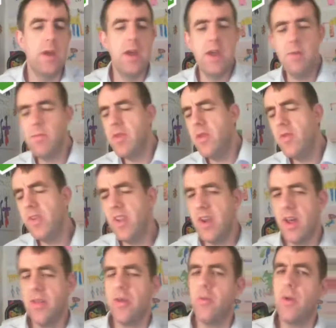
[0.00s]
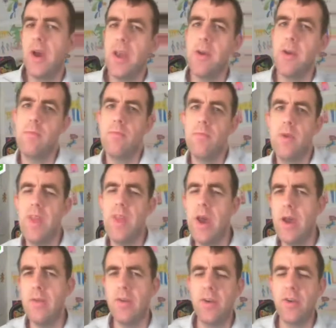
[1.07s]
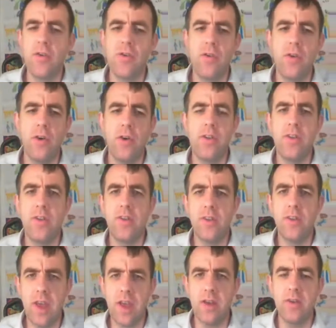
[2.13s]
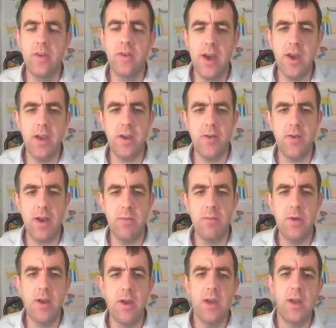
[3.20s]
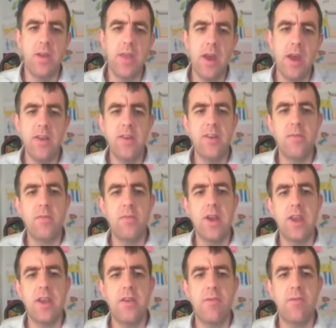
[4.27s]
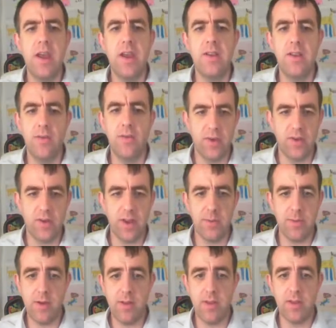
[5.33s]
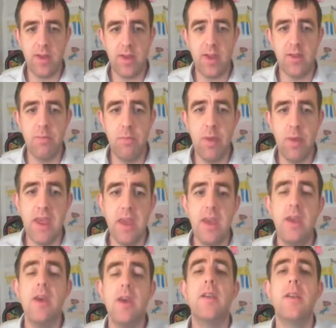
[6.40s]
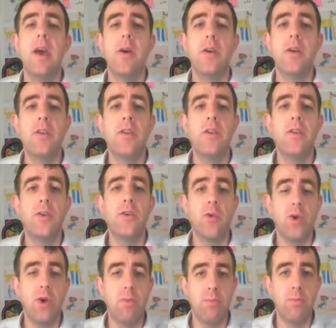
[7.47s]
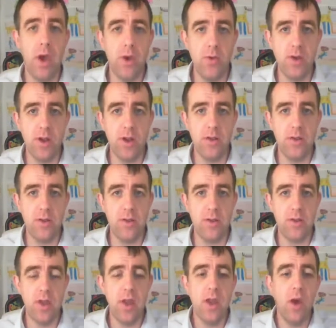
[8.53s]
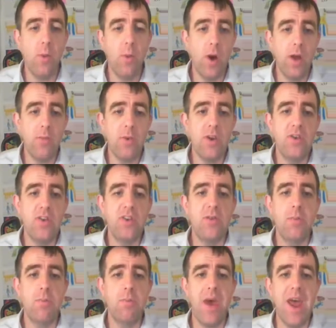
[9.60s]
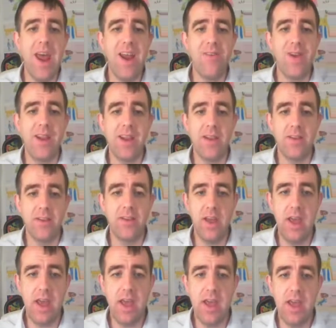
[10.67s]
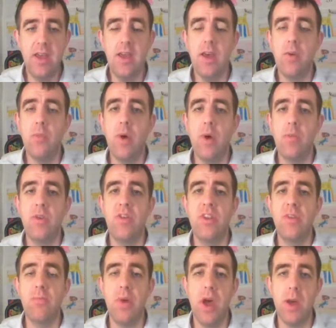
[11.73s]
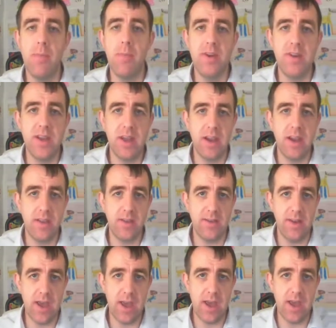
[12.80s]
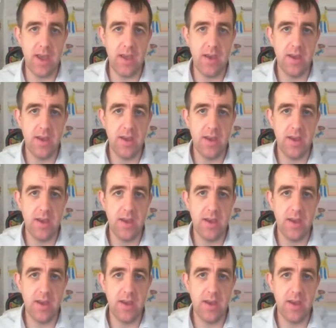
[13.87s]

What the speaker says: But there is another way, without having to draw the scale diagram, and that is to break a vector, for example in this case B, down into two components. One which is parallel to A, and one which is perpendicular to A.